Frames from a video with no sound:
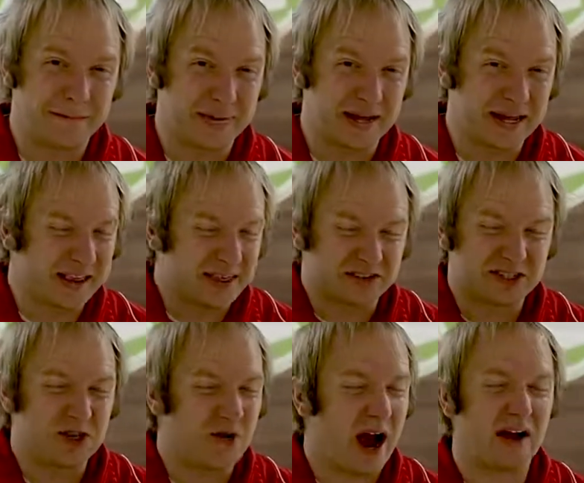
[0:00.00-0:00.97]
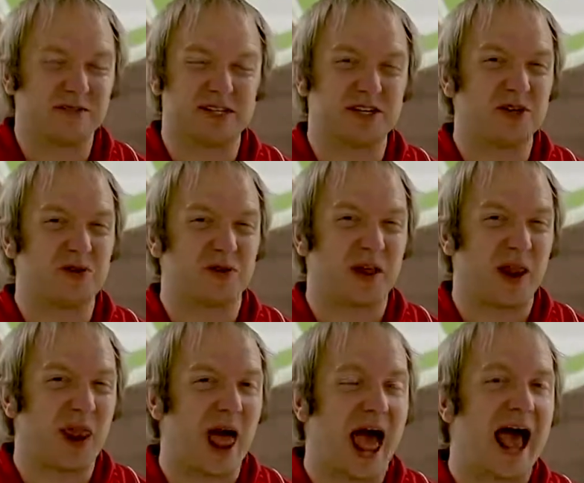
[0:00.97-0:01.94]
there's 2 outs, and you are the
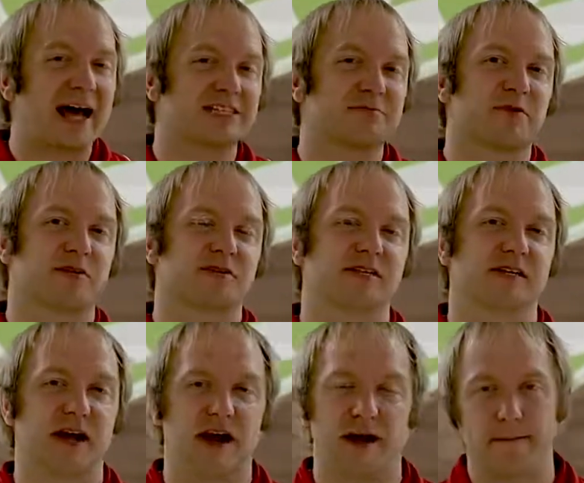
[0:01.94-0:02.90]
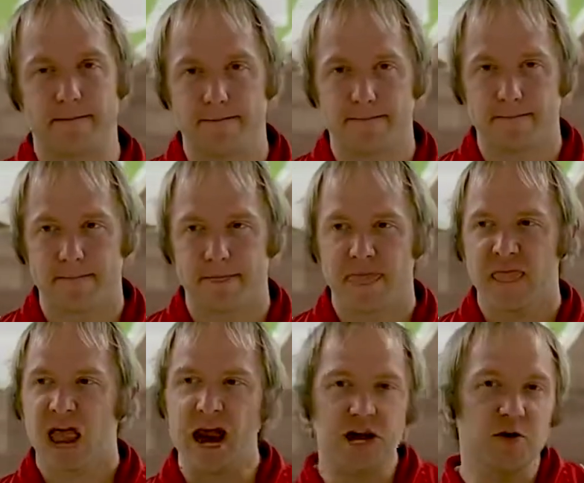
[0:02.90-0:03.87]
last person up,
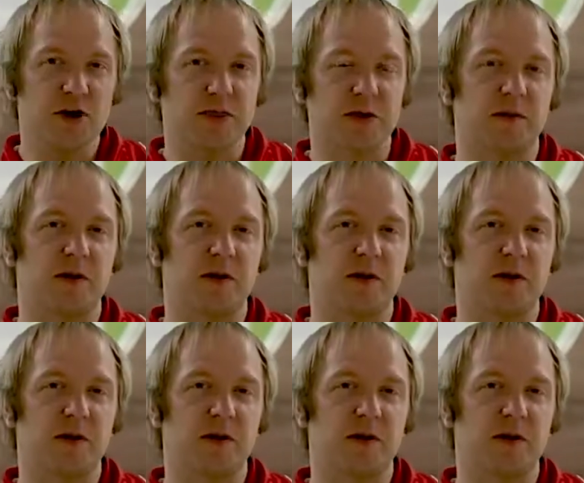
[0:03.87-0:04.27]
and you hit the